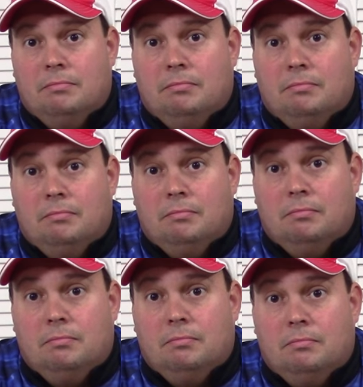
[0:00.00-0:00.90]

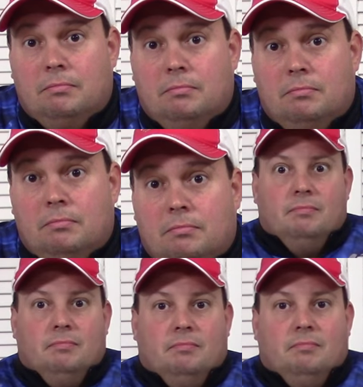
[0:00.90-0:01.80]
(silence)